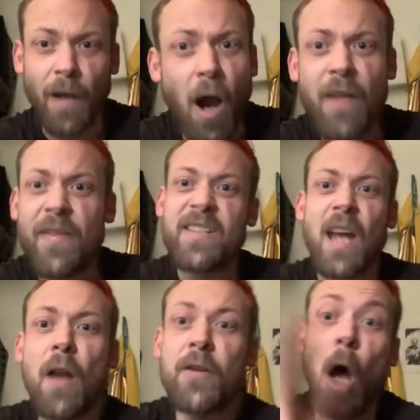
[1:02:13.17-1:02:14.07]
either
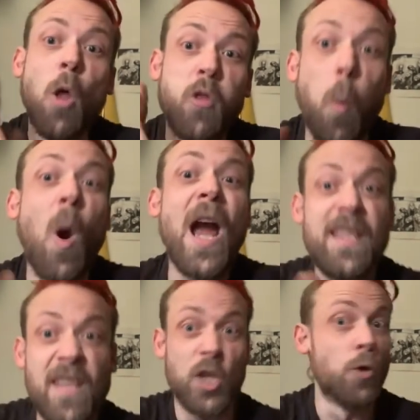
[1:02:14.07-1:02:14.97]
done the way
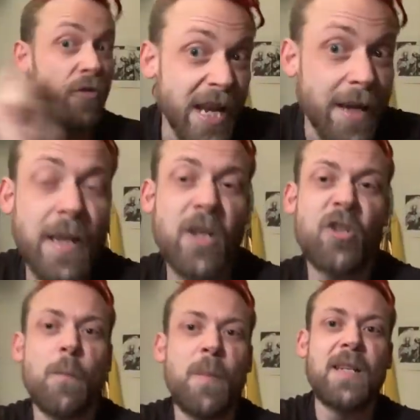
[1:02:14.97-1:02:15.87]
that you think they
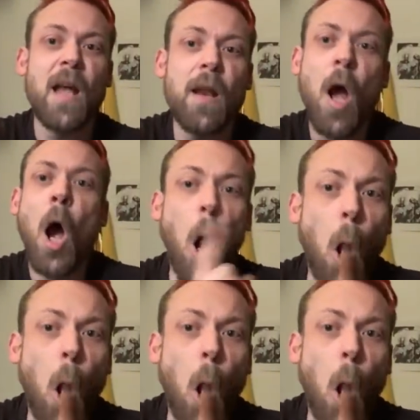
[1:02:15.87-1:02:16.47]
should be done,